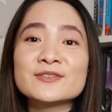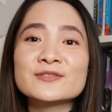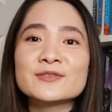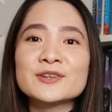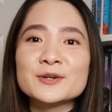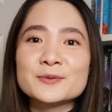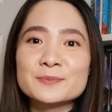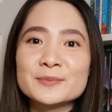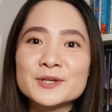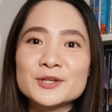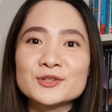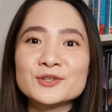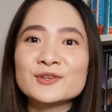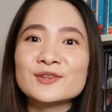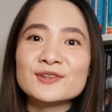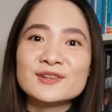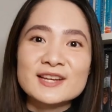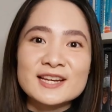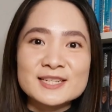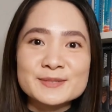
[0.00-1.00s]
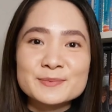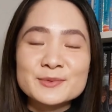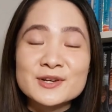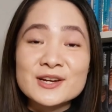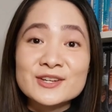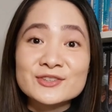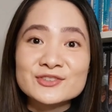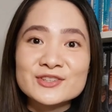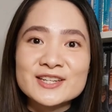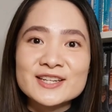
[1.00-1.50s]
compared to the last book I
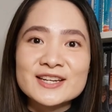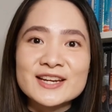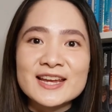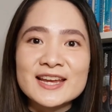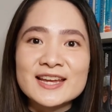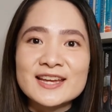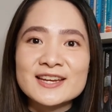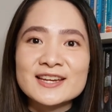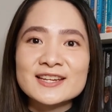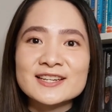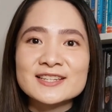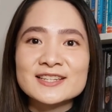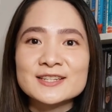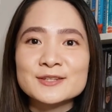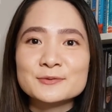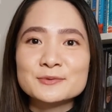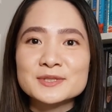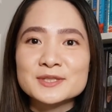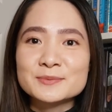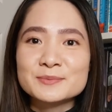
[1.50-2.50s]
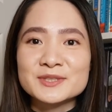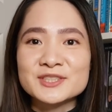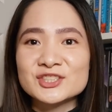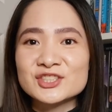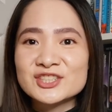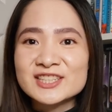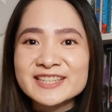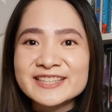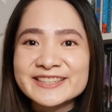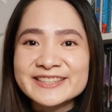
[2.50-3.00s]
read, and it was much
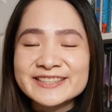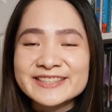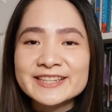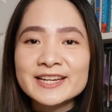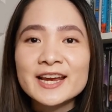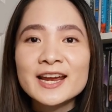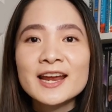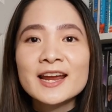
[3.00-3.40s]
needed.